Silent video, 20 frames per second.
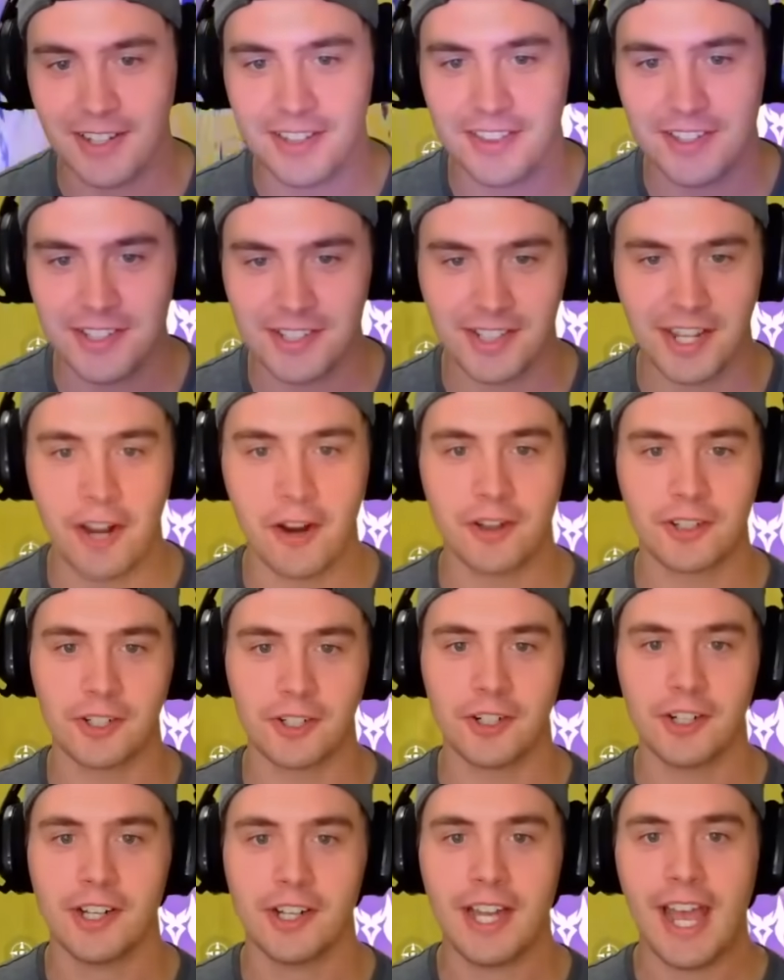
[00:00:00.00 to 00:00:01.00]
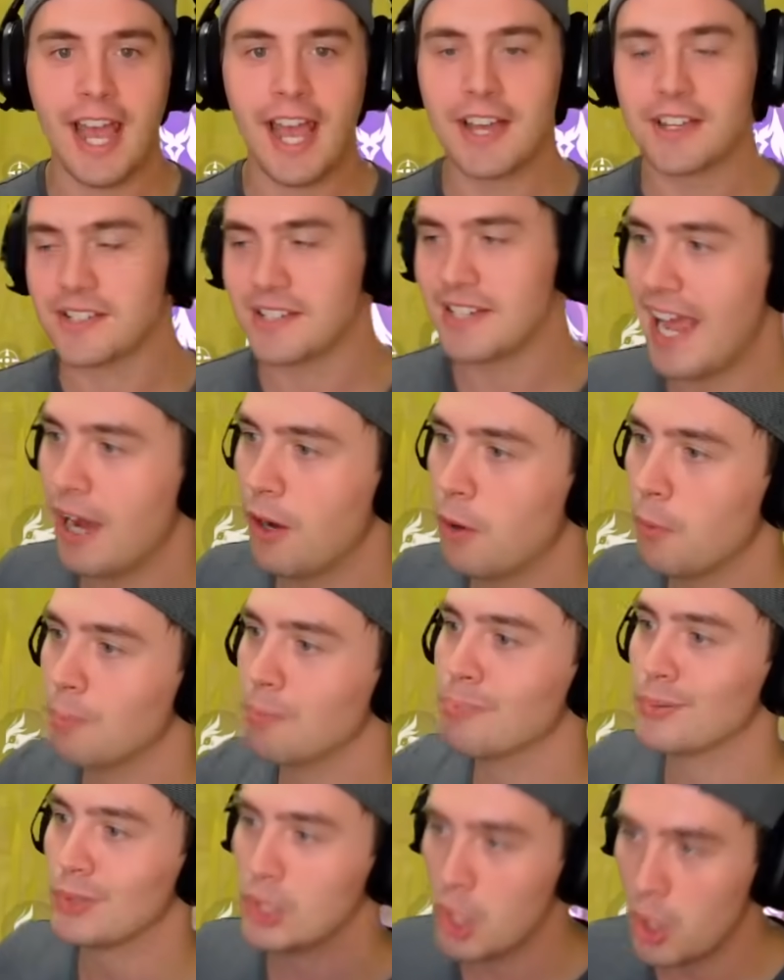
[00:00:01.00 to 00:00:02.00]
this character has now
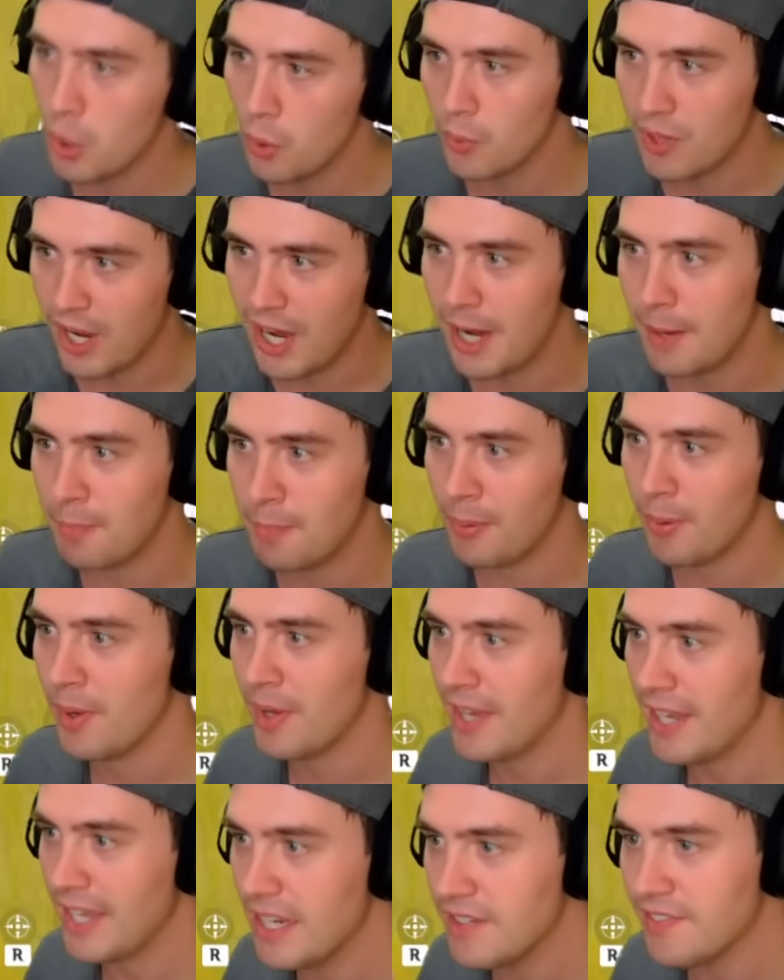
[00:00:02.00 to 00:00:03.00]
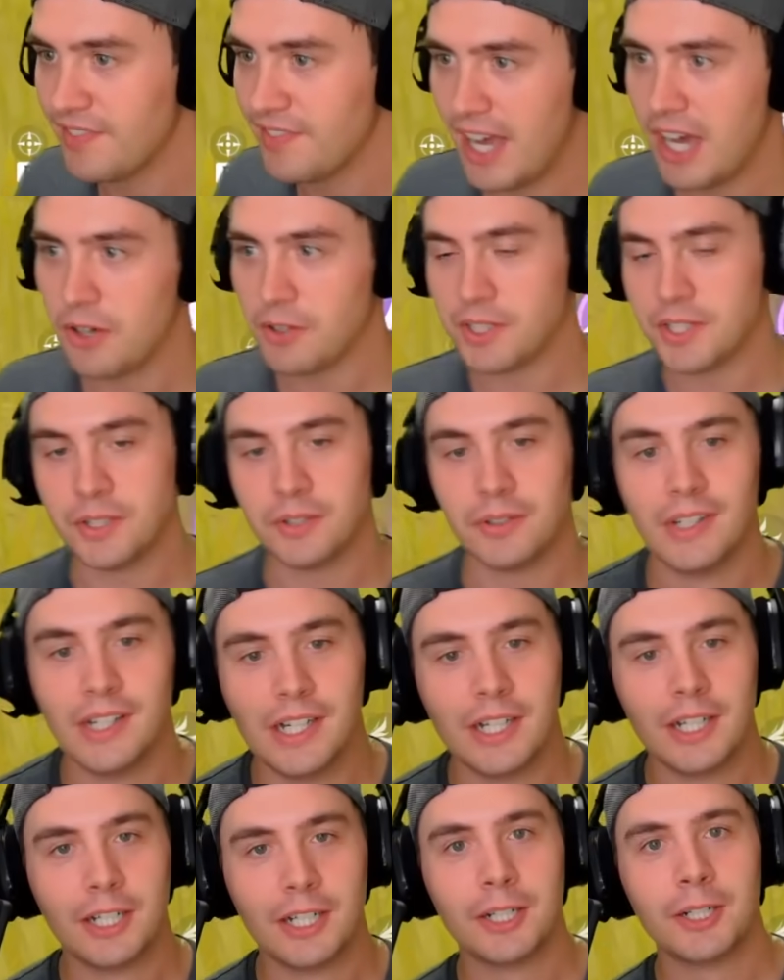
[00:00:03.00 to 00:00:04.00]
blown up in value.
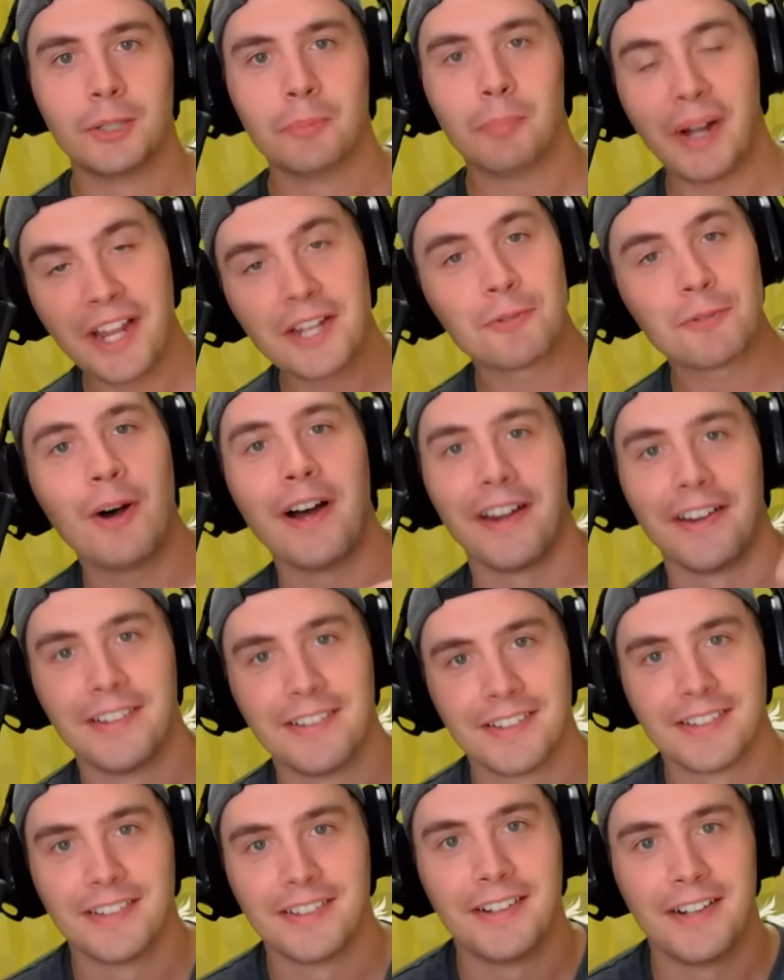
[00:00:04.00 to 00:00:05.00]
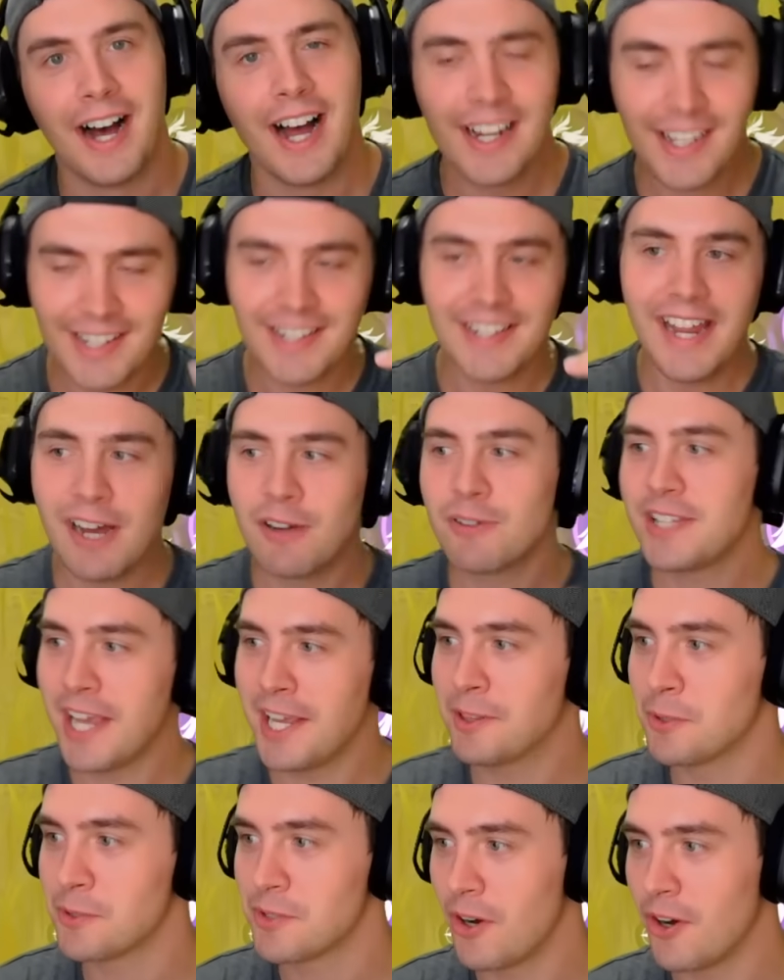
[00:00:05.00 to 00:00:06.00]
But guess what? I can now
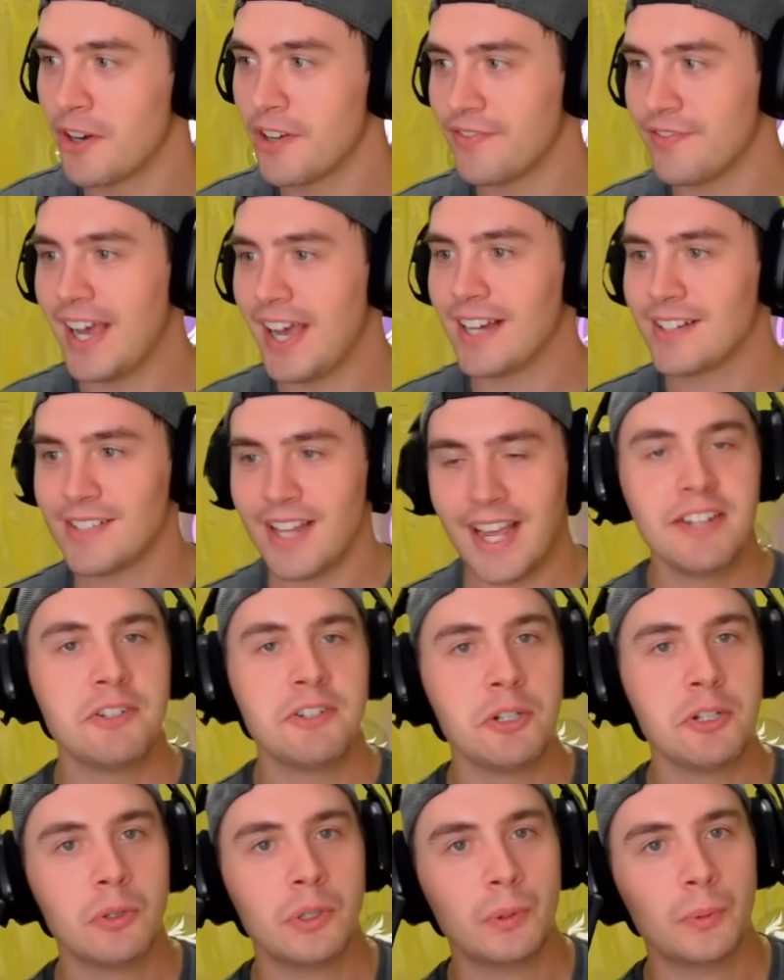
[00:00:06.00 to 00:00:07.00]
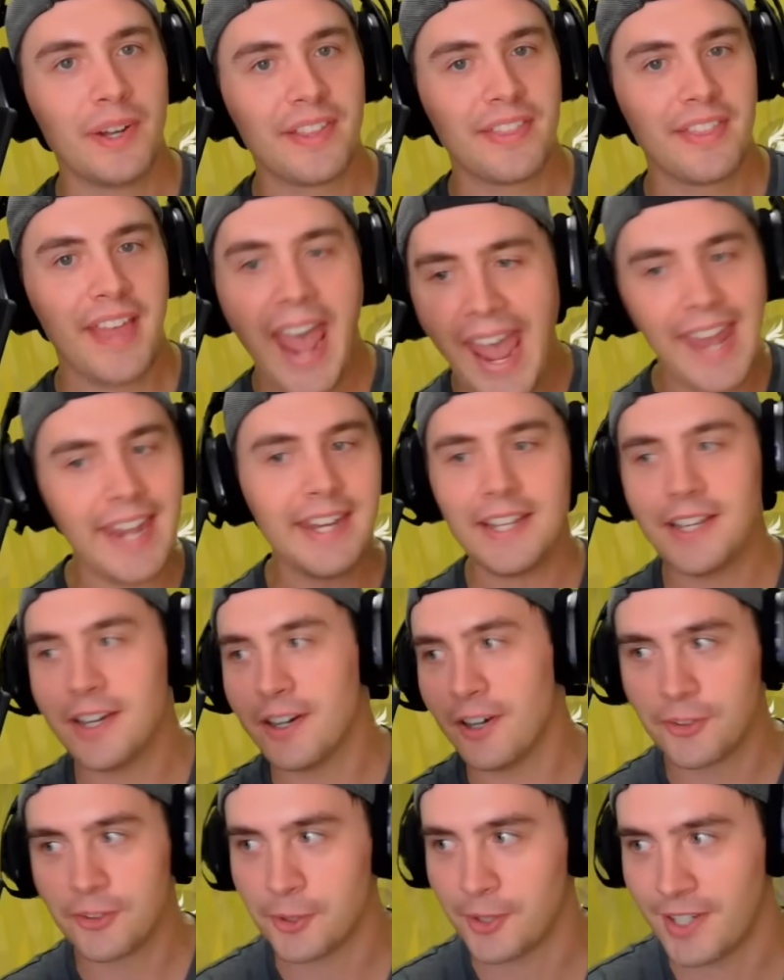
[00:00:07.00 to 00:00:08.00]
take those artifacts and do it with any
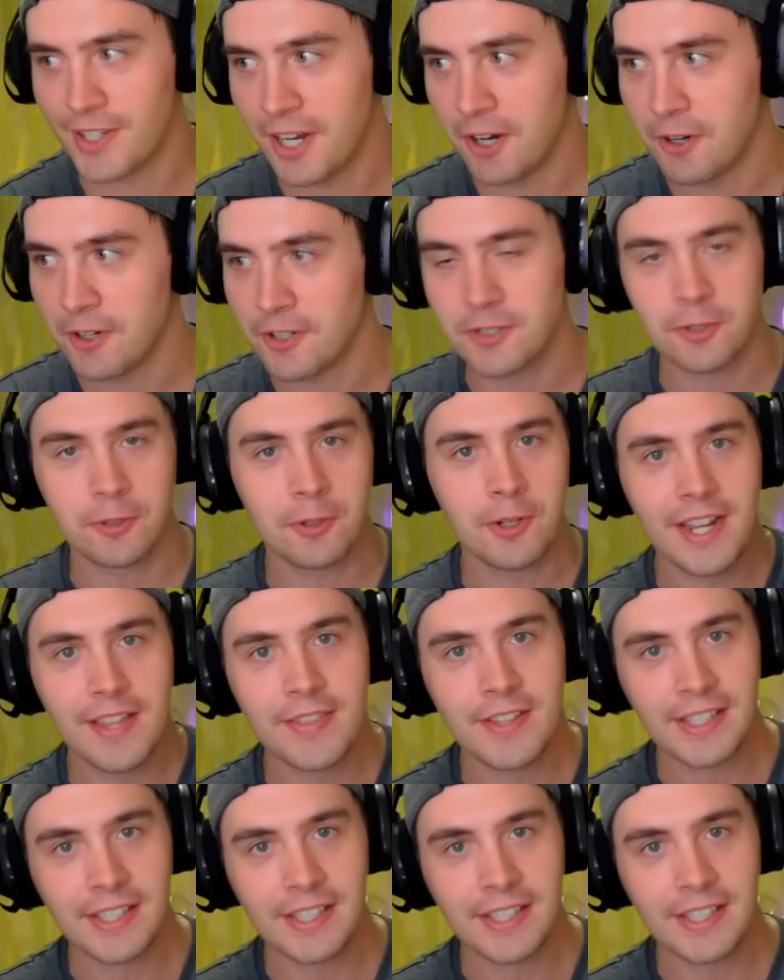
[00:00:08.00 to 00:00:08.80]
other character in the